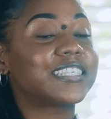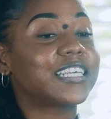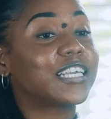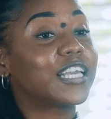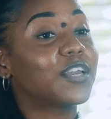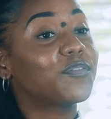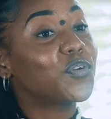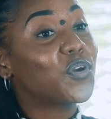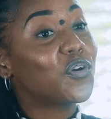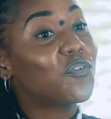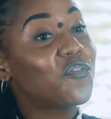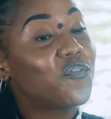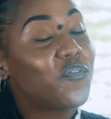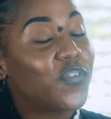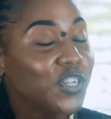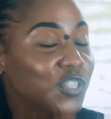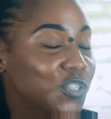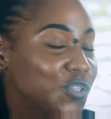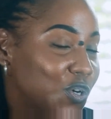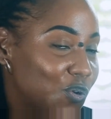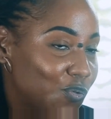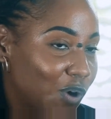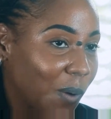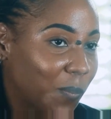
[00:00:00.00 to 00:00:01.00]
To give you a
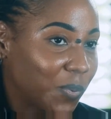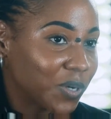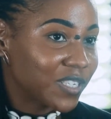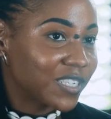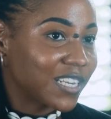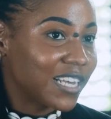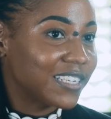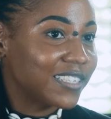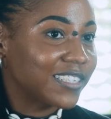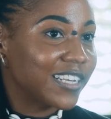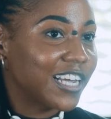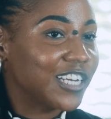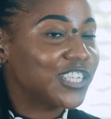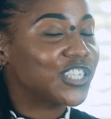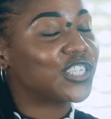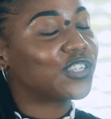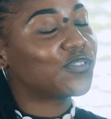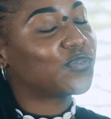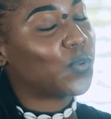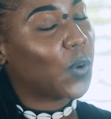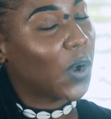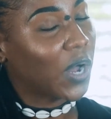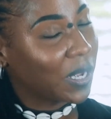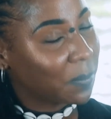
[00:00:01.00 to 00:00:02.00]
visual representation
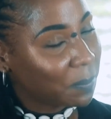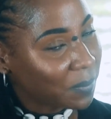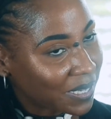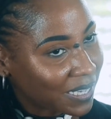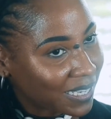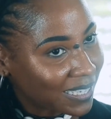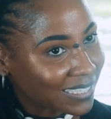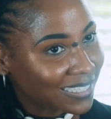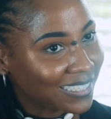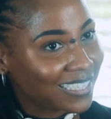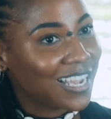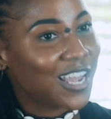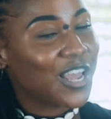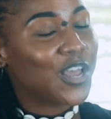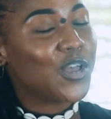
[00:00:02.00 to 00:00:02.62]
of what I mean,